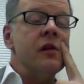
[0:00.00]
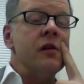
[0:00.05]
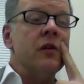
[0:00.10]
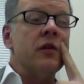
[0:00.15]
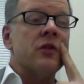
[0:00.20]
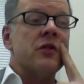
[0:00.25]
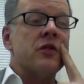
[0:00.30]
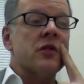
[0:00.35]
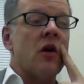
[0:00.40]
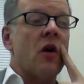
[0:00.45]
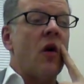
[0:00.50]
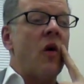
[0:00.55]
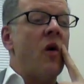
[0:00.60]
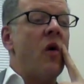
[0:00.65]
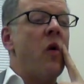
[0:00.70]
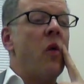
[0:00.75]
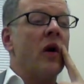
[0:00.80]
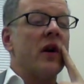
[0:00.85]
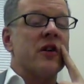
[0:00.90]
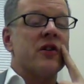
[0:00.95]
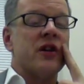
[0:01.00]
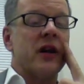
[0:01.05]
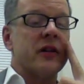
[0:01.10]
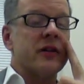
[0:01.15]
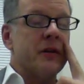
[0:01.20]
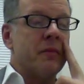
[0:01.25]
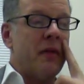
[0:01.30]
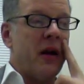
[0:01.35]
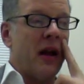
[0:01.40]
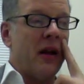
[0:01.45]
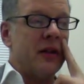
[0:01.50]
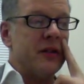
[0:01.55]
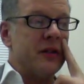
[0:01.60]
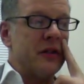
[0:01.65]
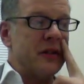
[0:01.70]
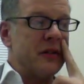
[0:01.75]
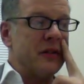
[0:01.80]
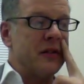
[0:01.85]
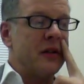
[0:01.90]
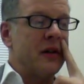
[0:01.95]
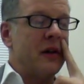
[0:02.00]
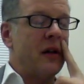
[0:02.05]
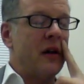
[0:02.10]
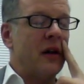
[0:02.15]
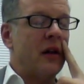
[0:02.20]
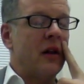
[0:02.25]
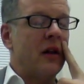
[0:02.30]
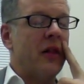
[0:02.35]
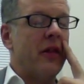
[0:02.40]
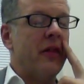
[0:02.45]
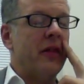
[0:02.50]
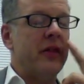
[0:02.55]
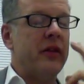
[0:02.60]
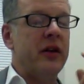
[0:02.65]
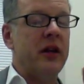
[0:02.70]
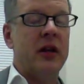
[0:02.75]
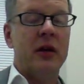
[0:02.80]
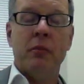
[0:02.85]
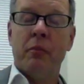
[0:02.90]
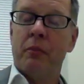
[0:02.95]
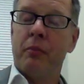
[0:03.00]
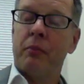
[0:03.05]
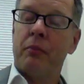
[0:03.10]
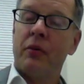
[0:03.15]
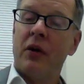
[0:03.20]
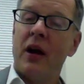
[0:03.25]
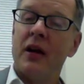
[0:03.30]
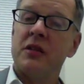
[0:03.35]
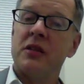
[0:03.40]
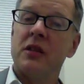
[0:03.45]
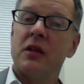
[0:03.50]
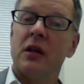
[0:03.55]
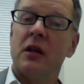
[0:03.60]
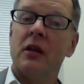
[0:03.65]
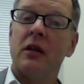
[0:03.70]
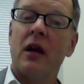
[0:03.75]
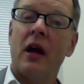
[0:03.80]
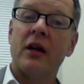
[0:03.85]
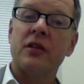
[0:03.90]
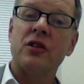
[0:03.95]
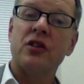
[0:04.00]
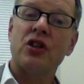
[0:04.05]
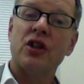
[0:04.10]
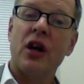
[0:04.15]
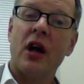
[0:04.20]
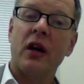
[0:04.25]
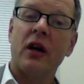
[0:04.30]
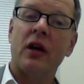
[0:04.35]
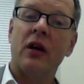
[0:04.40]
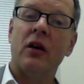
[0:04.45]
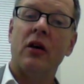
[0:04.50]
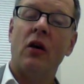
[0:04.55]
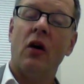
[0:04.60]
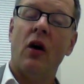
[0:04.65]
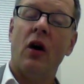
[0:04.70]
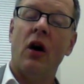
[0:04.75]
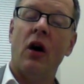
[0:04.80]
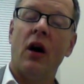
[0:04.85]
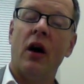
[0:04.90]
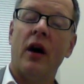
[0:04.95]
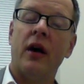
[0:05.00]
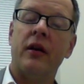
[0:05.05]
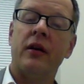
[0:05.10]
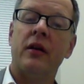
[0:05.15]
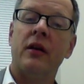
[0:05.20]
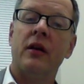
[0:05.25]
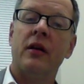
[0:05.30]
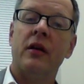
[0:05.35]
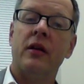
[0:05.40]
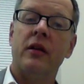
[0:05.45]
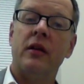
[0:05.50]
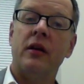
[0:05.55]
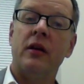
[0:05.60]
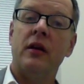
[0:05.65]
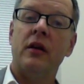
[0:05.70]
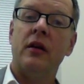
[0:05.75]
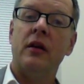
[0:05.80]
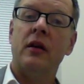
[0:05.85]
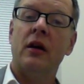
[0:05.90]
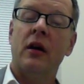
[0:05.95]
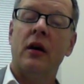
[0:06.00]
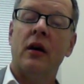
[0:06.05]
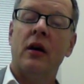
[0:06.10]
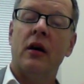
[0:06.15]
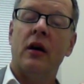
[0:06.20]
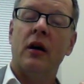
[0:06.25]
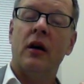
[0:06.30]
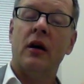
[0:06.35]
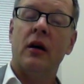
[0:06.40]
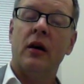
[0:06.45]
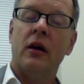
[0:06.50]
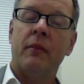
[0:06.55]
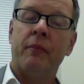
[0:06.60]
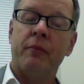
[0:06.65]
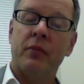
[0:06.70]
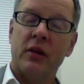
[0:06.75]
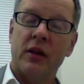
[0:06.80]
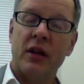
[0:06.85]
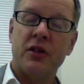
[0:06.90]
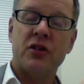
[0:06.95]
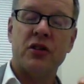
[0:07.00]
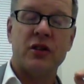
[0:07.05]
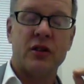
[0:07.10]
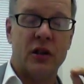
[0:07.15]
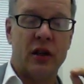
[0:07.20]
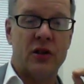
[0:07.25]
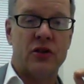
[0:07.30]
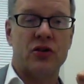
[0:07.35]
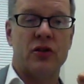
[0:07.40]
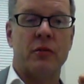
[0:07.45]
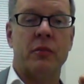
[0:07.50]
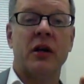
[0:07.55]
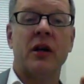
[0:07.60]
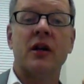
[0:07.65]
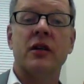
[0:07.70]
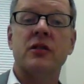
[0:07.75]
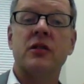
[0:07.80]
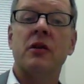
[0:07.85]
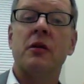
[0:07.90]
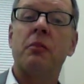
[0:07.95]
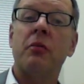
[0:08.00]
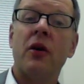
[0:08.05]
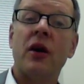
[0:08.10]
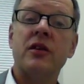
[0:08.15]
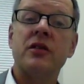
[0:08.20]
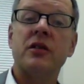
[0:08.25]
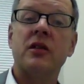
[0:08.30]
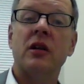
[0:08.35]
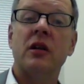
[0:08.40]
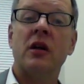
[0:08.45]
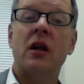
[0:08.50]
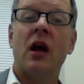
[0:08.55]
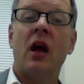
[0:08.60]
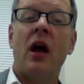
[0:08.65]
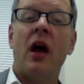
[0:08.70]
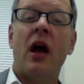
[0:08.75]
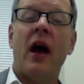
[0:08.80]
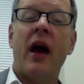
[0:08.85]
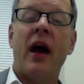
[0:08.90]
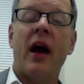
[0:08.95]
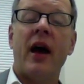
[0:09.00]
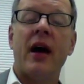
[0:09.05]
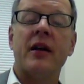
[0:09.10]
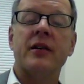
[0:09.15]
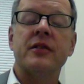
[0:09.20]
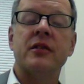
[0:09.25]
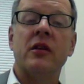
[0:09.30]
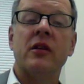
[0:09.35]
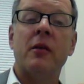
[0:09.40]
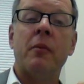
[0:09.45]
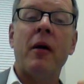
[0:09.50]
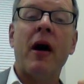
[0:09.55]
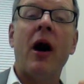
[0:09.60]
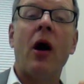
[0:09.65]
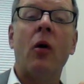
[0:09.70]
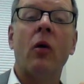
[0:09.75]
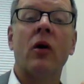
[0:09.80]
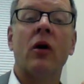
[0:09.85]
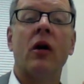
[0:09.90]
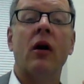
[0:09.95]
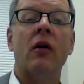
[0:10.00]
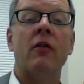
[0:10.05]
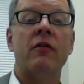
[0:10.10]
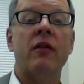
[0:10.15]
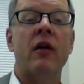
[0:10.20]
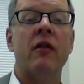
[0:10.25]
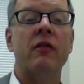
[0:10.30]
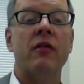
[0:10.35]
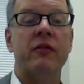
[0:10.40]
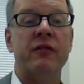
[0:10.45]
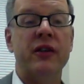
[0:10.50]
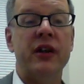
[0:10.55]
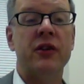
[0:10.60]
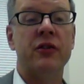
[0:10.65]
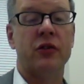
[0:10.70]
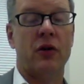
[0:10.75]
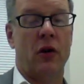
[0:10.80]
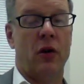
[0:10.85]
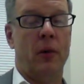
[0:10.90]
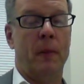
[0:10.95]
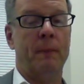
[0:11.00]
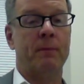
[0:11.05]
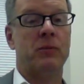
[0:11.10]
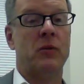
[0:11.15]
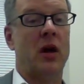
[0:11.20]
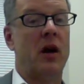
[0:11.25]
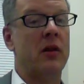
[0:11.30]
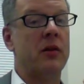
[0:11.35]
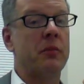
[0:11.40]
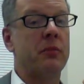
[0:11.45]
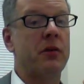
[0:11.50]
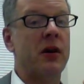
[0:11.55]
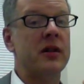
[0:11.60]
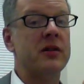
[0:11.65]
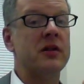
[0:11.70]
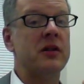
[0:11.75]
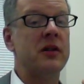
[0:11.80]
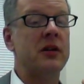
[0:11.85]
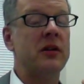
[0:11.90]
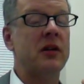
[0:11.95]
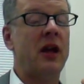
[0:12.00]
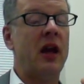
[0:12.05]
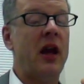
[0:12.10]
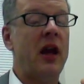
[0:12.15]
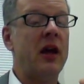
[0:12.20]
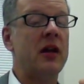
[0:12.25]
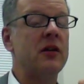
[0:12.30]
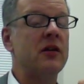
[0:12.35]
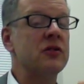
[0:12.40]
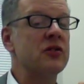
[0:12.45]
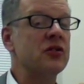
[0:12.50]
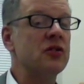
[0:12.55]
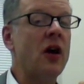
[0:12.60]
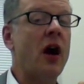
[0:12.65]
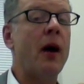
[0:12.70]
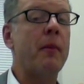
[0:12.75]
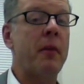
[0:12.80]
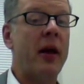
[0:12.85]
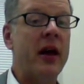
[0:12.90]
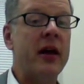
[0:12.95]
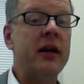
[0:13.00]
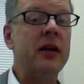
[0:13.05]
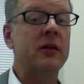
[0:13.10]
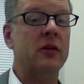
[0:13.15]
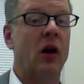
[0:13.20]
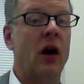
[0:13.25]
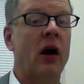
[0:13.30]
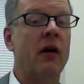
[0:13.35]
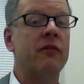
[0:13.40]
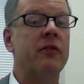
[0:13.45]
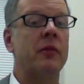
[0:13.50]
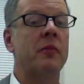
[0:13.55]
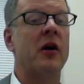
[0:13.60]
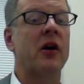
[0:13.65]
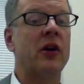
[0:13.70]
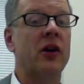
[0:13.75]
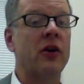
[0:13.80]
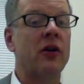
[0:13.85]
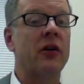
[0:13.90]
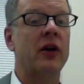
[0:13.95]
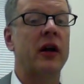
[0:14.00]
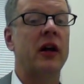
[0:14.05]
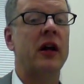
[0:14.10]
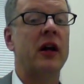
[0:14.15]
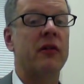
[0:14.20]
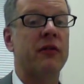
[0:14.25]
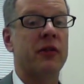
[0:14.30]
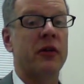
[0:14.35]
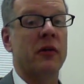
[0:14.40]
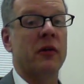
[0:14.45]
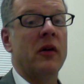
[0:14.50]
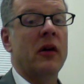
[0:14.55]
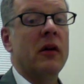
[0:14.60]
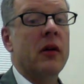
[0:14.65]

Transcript: So, what are checks and balances? The president has a check on the legislature because the president has the power of the veto. Now, the president can't stop any law from occurring if the